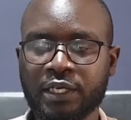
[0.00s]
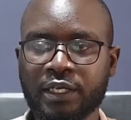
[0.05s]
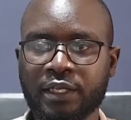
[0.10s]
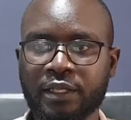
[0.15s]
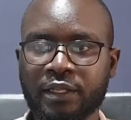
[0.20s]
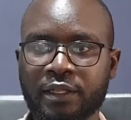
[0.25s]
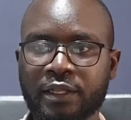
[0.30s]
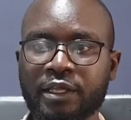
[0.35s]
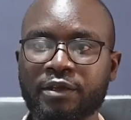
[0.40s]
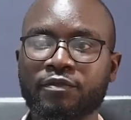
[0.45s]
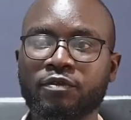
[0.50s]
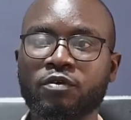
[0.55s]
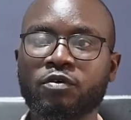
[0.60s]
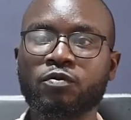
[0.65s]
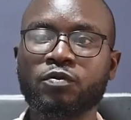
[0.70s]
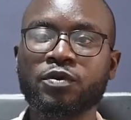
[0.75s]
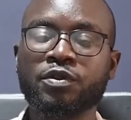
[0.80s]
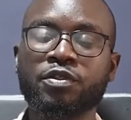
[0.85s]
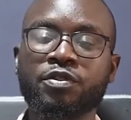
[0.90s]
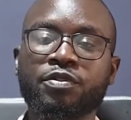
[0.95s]
Therefore,
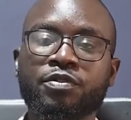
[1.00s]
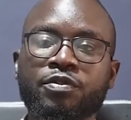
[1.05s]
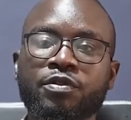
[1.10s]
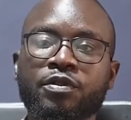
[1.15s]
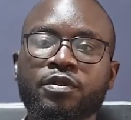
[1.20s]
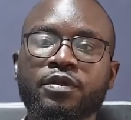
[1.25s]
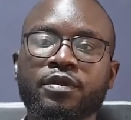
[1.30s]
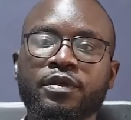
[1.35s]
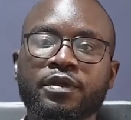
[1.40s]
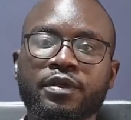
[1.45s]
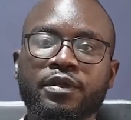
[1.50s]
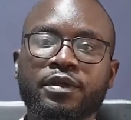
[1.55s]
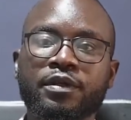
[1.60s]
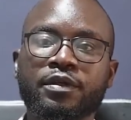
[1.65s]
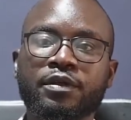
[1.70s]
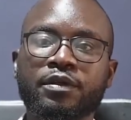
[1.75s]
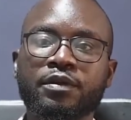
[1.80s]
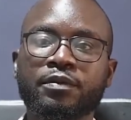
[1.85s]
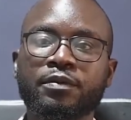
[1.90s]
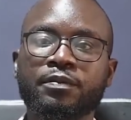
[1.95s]
with
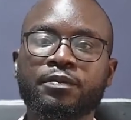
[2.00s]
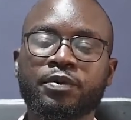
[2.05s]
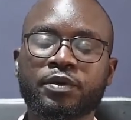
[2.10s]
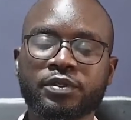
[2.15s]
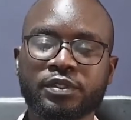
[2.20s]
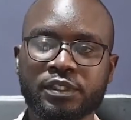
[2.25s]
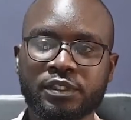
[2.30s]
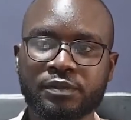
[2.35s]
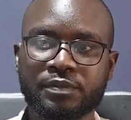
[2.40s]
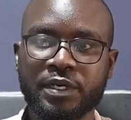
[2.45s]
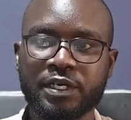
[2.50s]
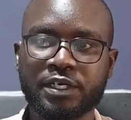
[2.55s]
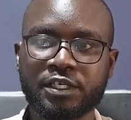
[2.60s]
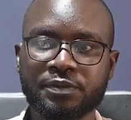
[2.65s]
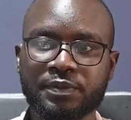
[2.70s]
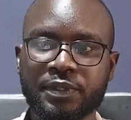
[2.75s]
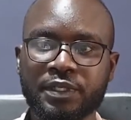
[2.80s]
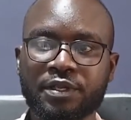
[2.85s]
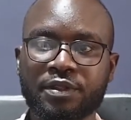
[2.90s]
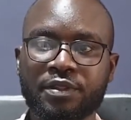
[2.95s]
process
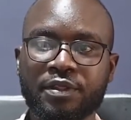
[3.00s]
management,